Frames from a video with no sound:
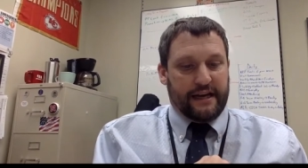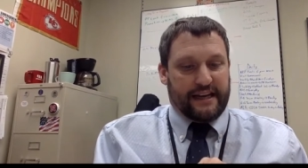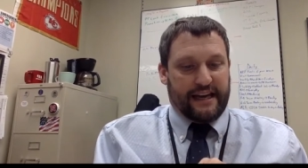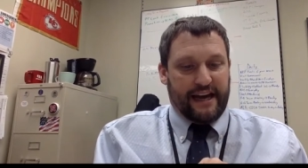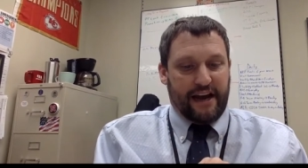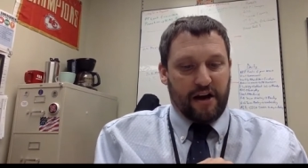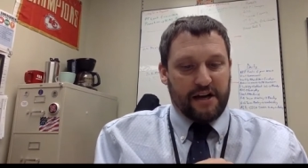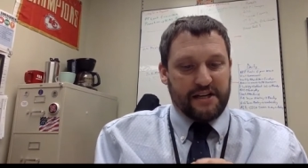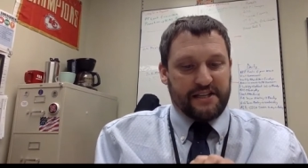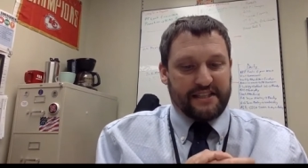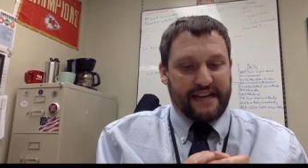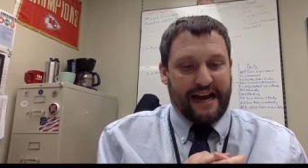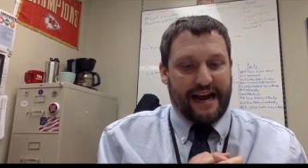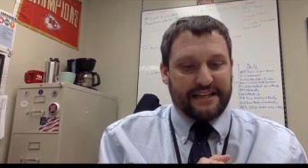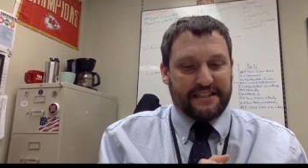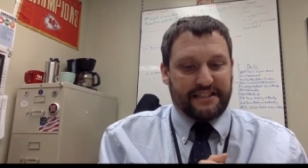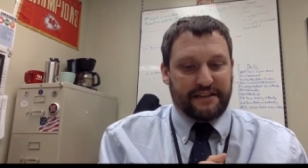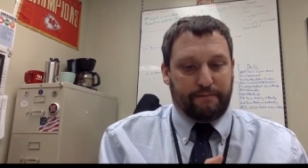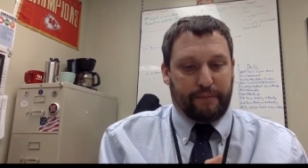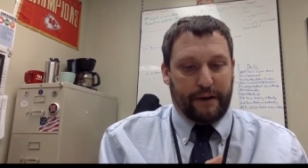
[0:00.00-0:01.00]
Carrie
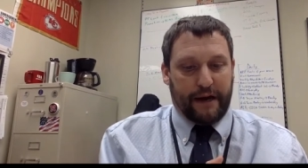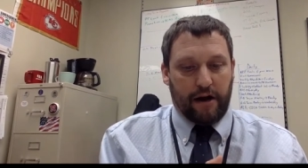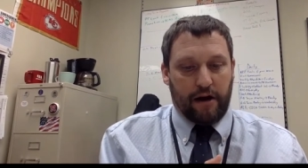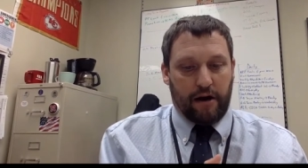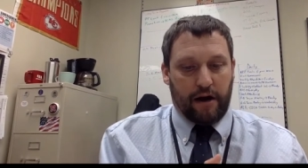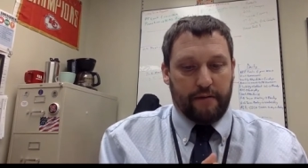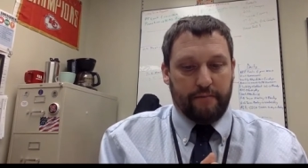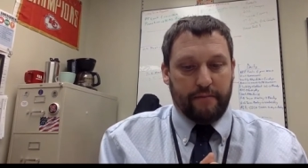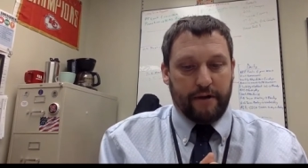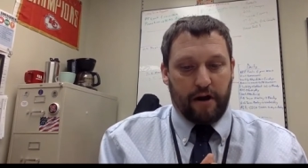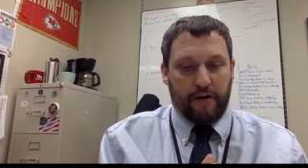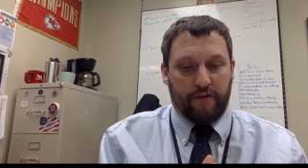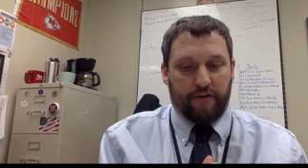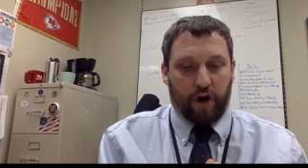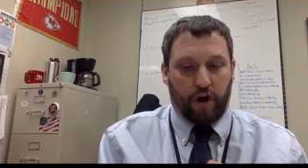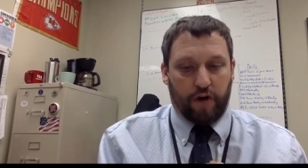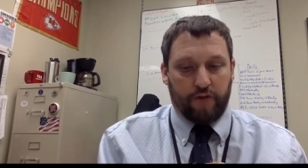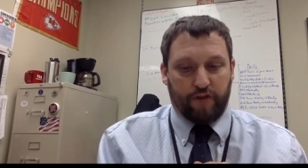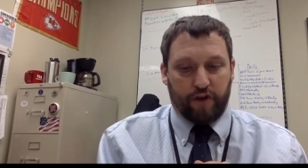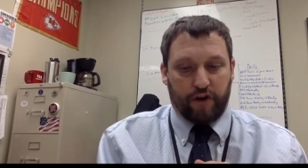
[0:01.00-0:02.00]
Saxon Perry, mayor of
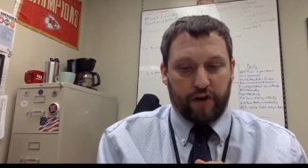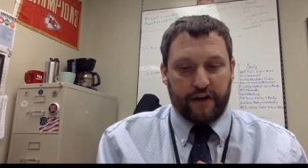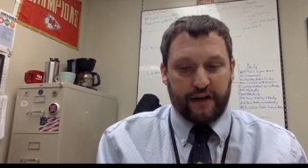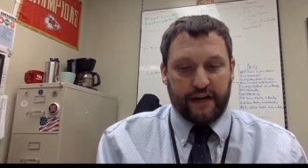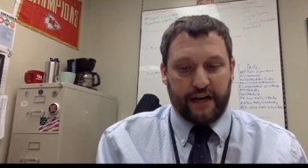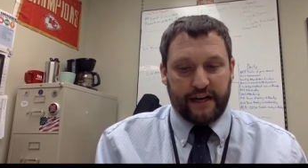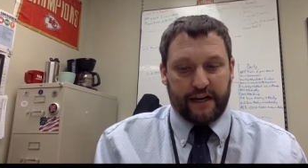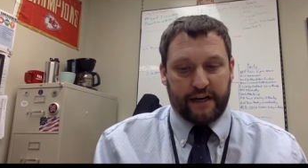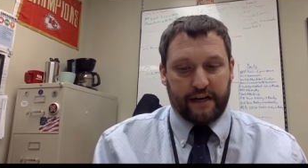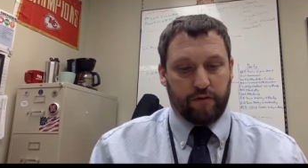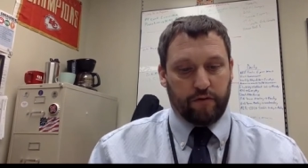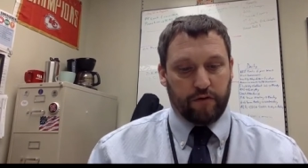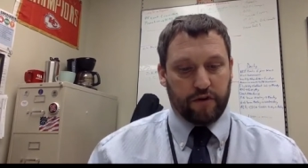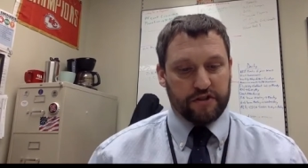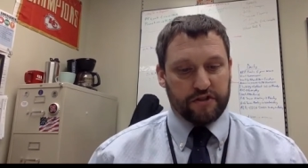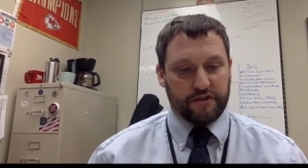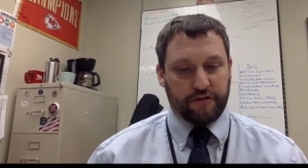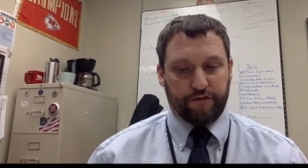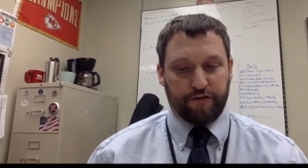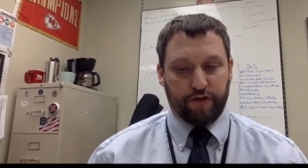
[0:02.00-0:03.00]
Hartford, Connecticut,
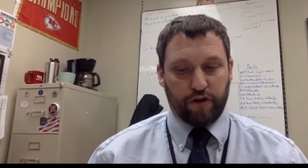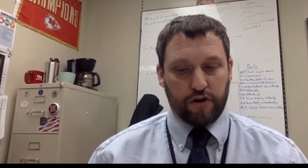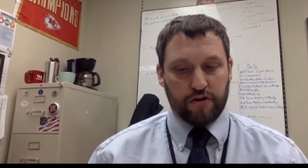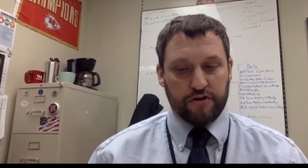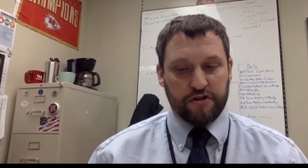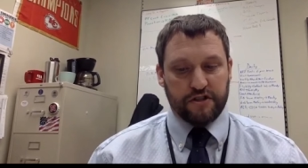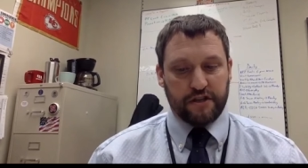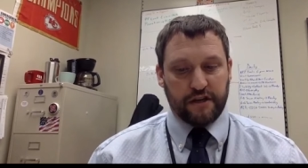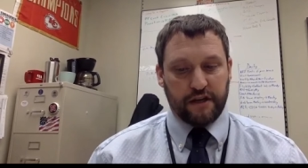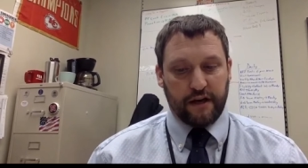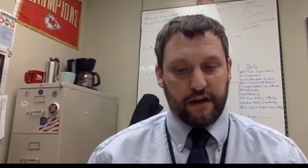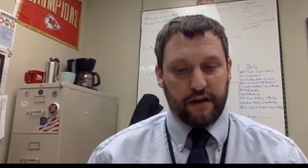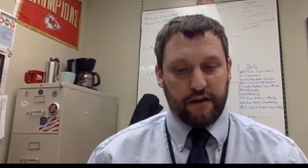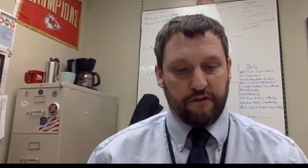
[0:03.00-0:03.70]
was the first